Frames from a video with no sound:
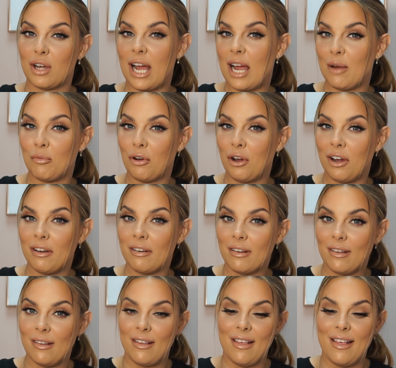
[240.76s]
on camera.
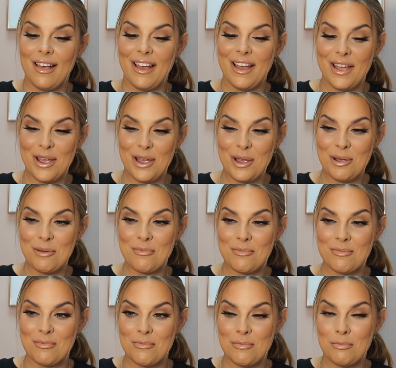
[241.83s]

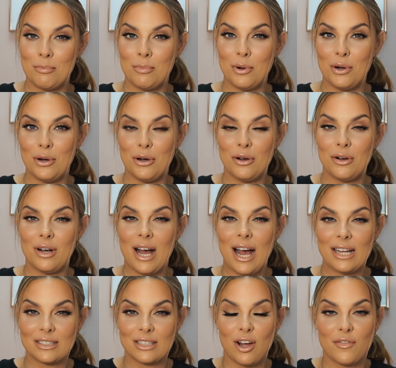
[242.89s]
And
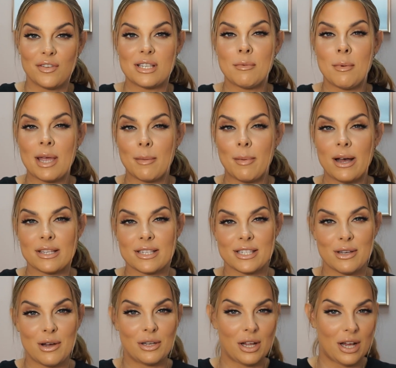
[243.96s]
obviously I'm a makeup
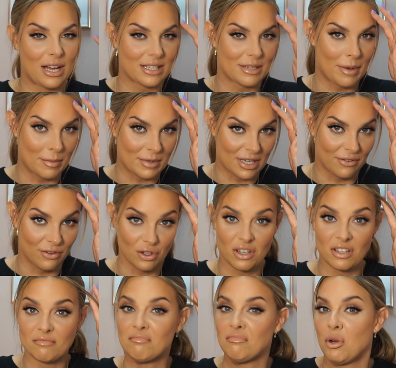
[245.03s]
artist, so I know how to make myself
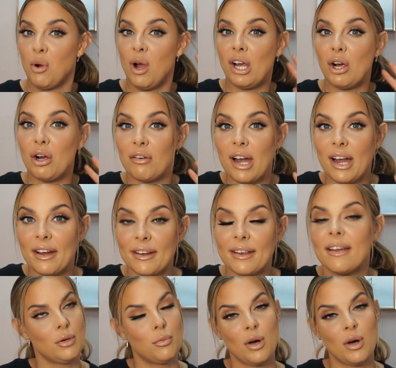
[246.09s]
look quite alright.